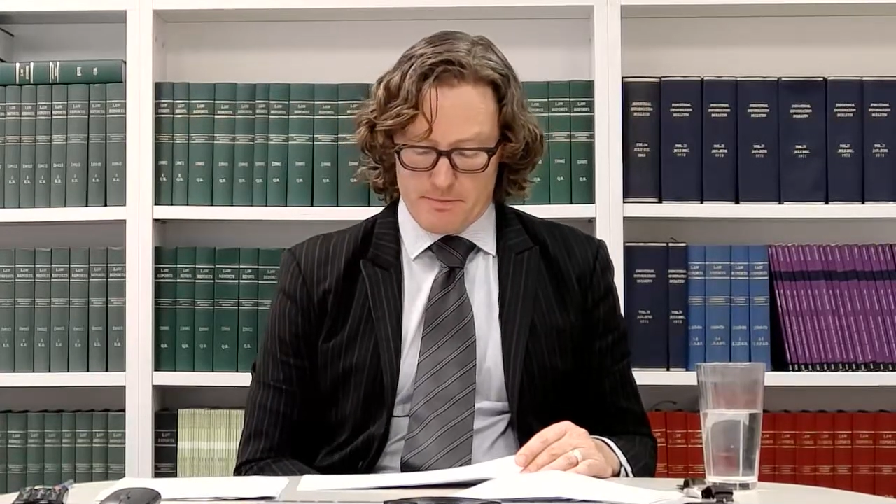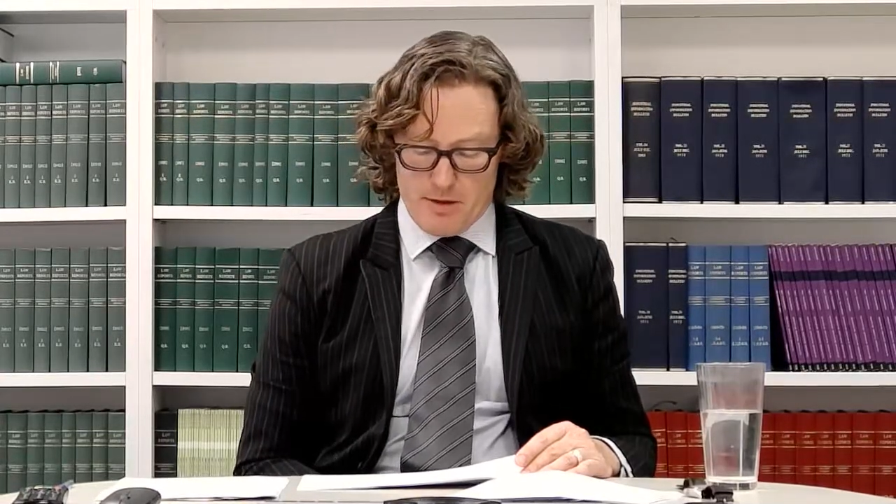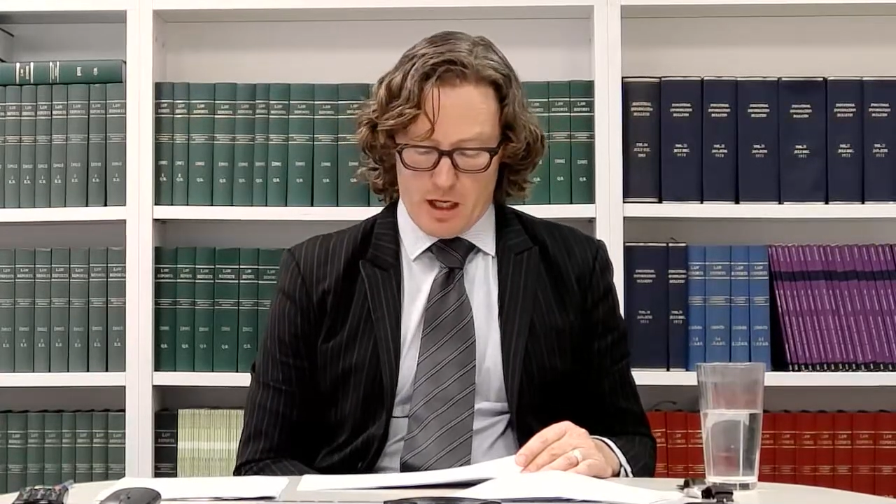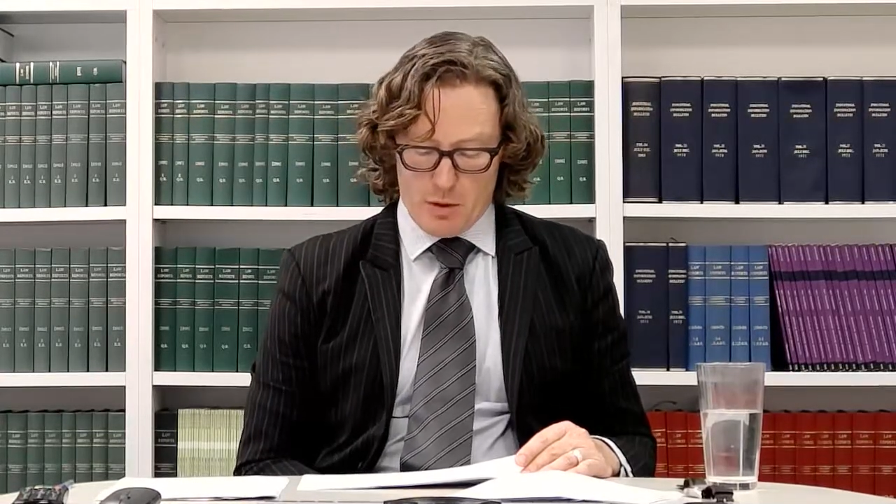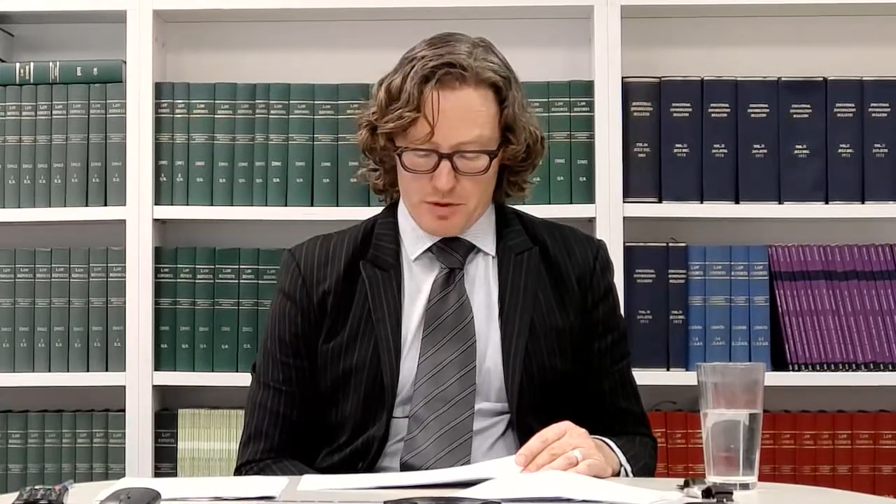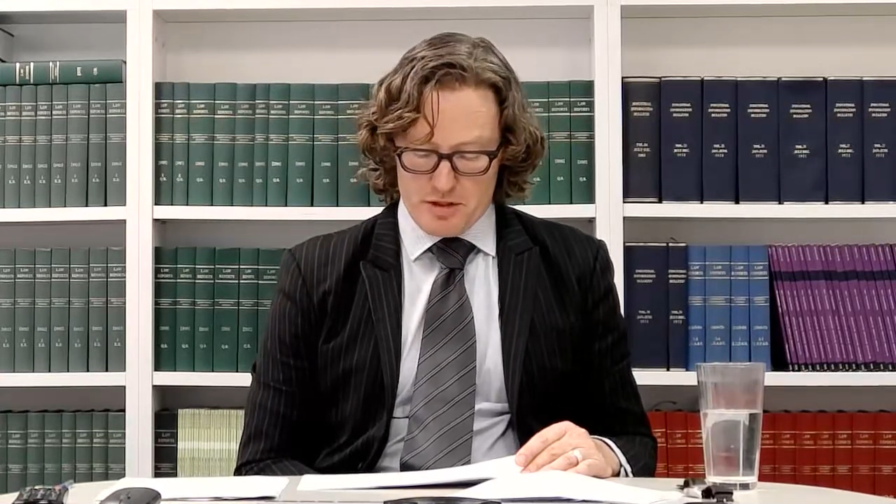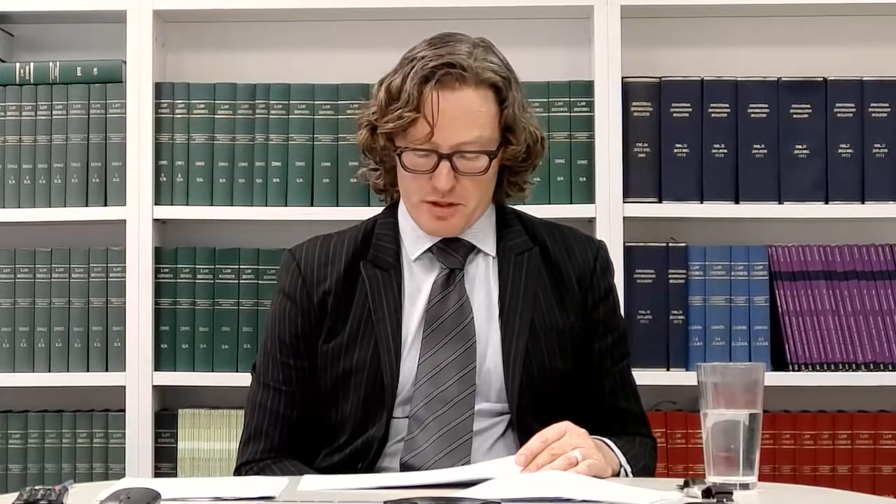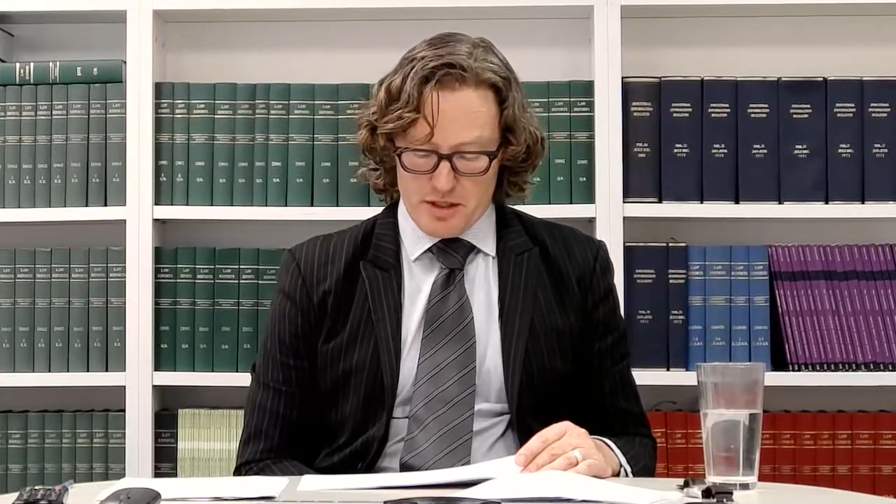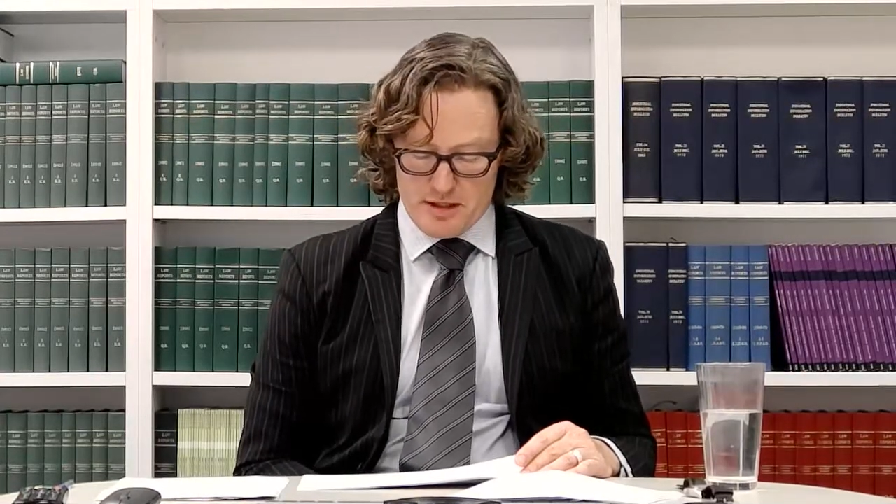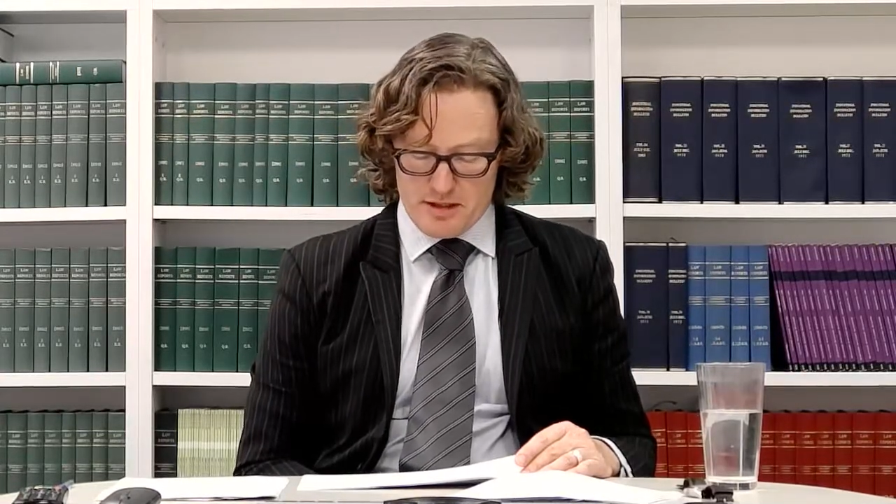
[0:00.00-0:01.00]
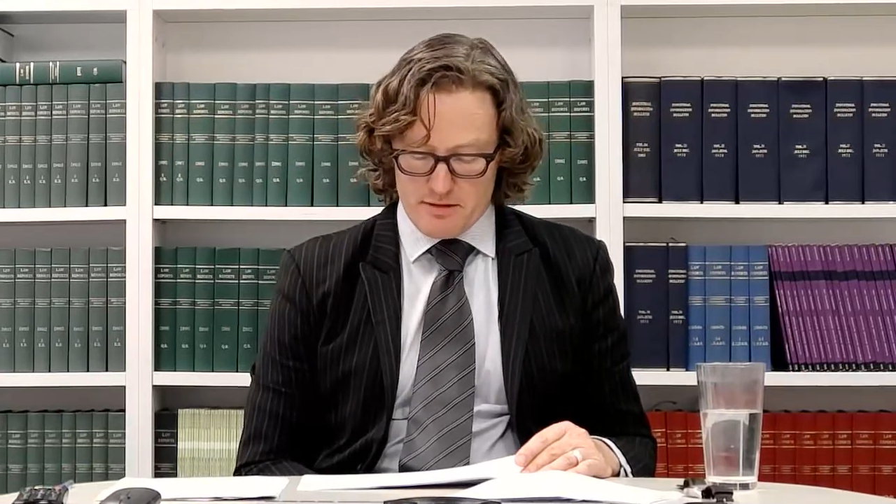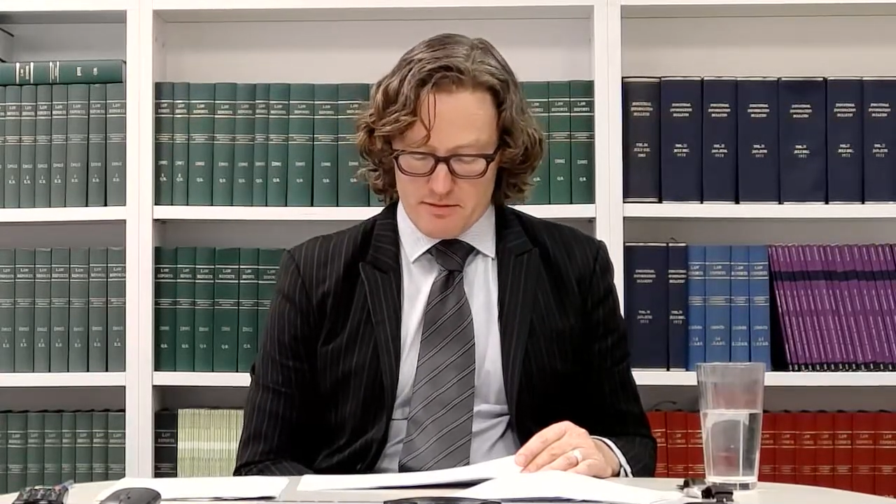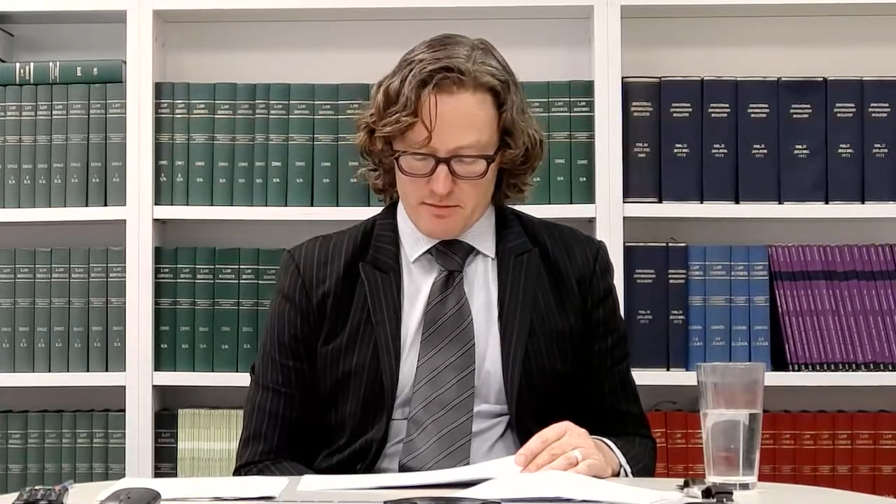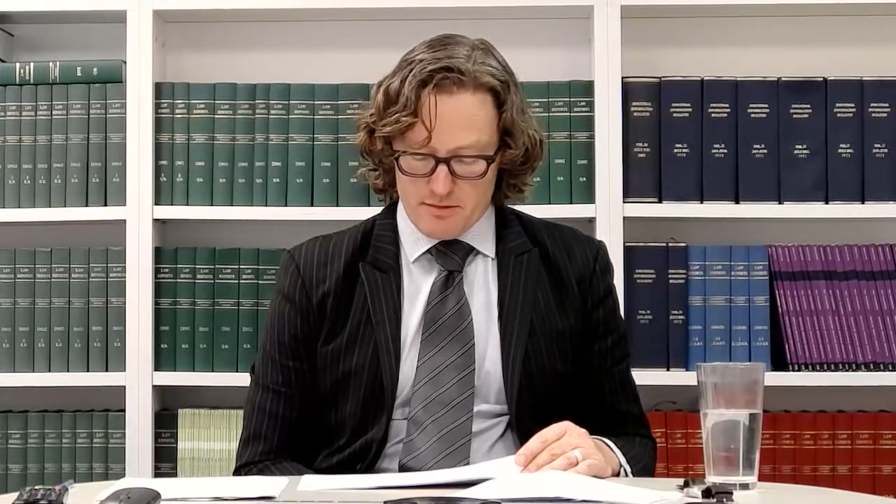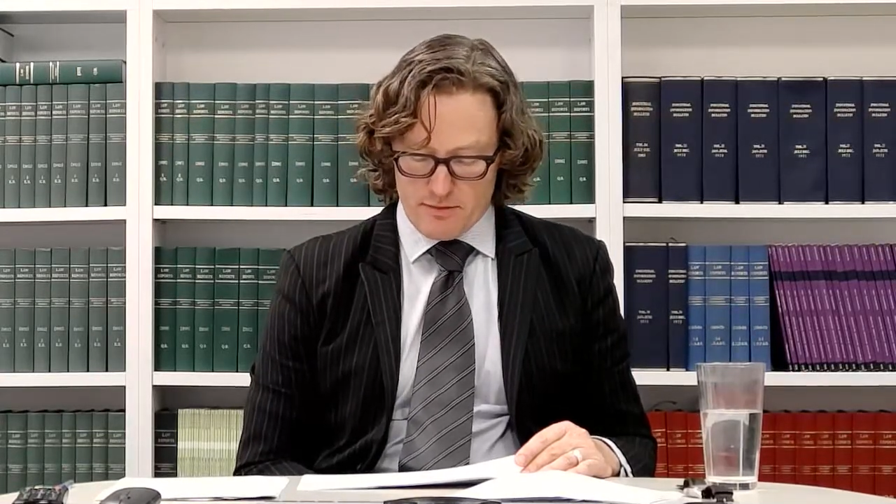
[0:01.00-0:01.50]
I would suggest
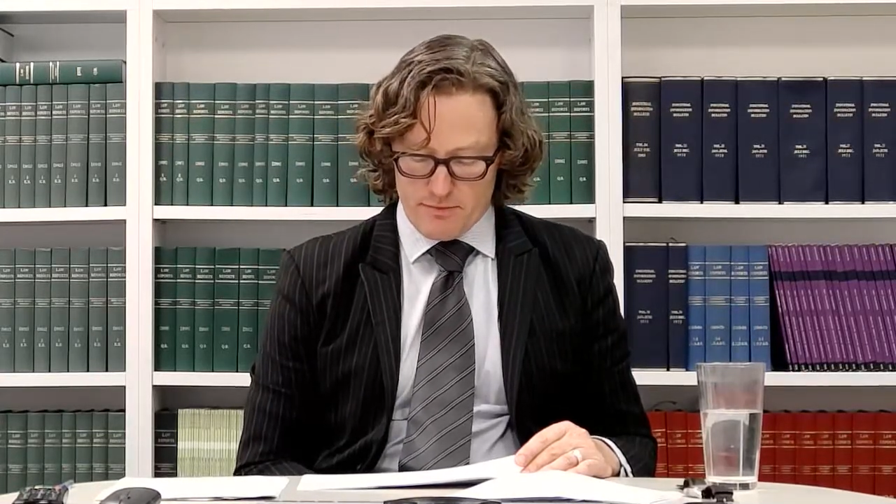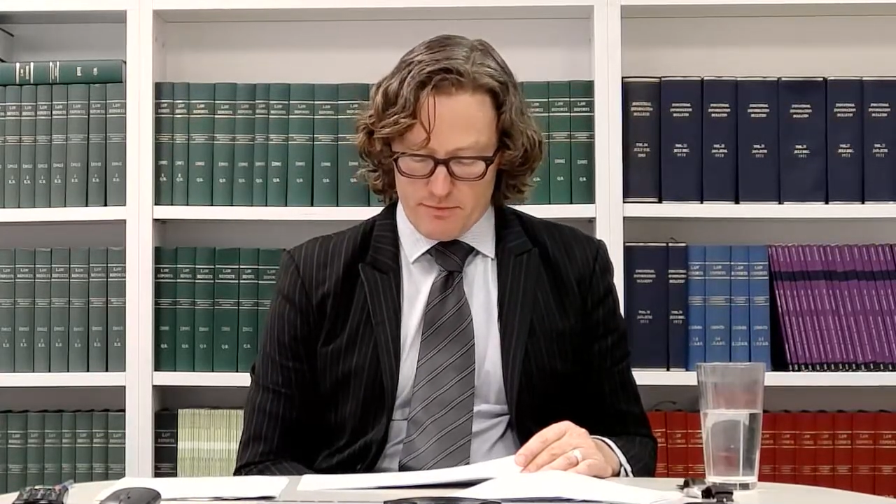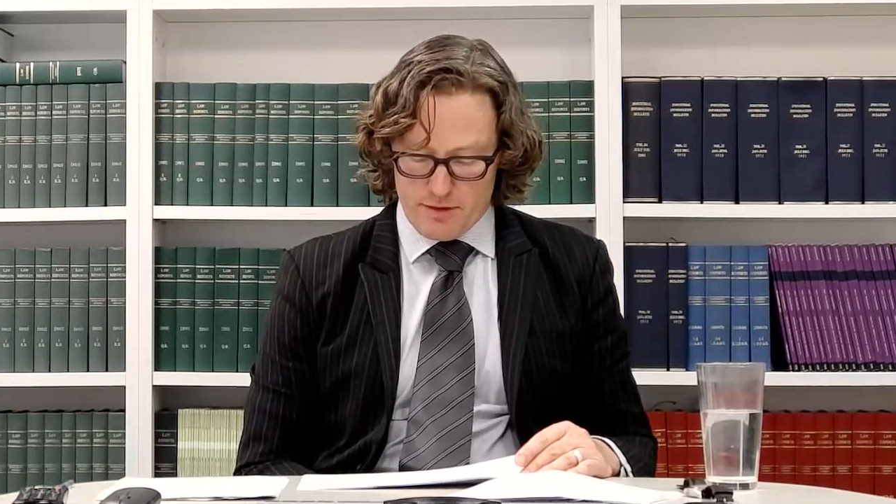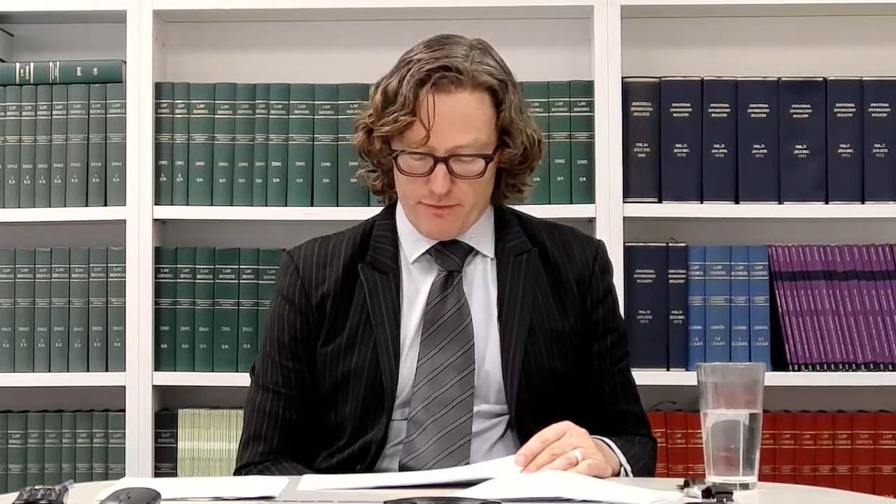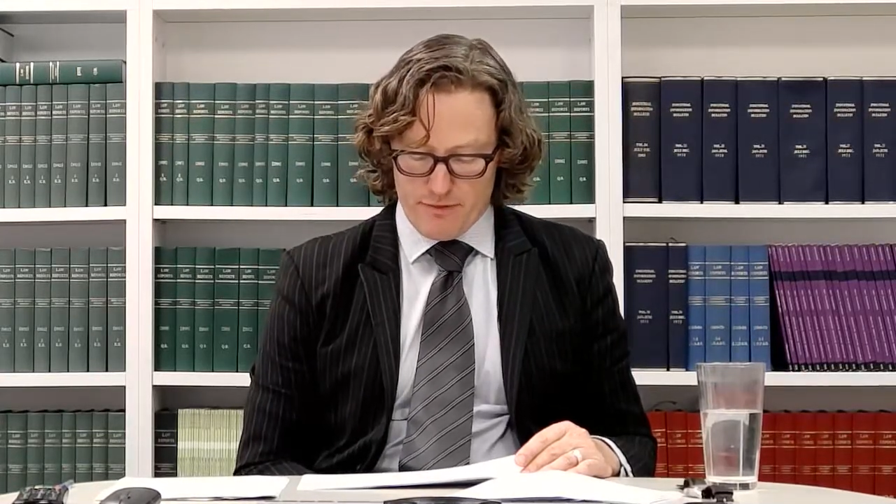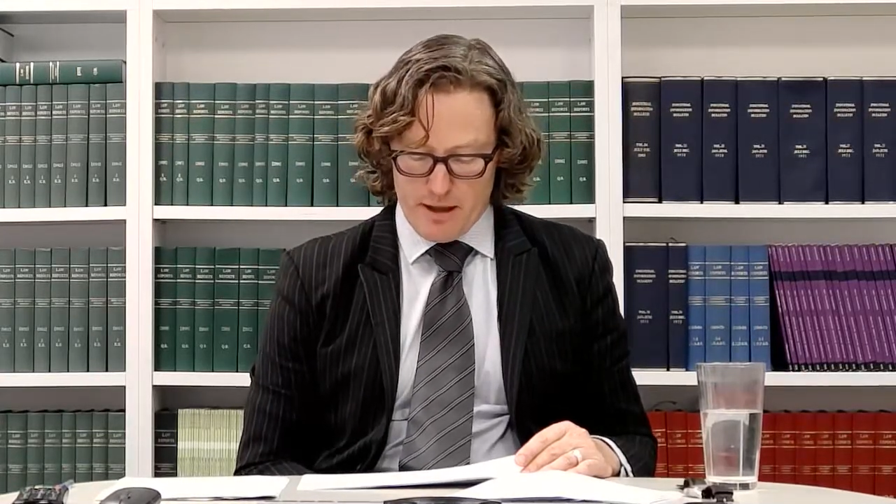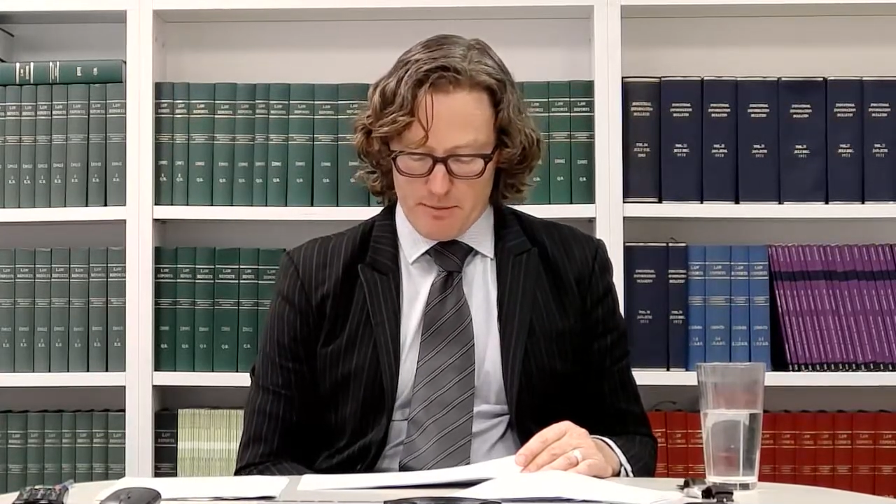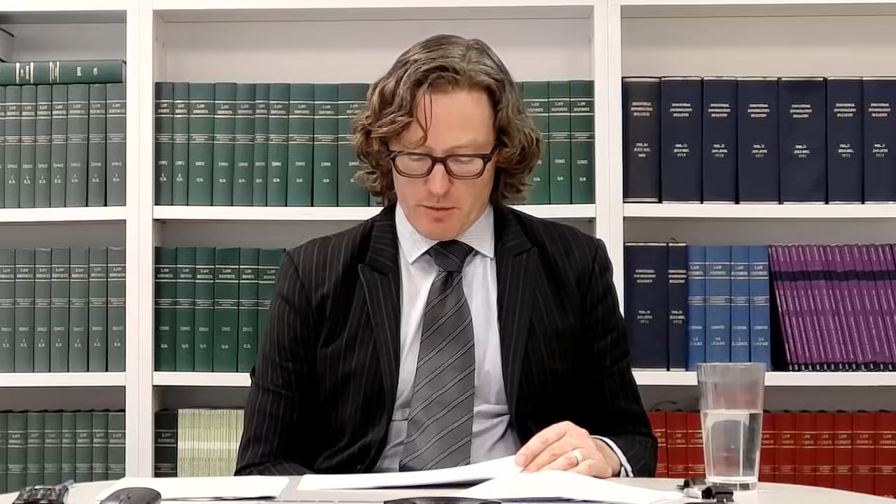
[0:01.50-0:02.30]
that the family,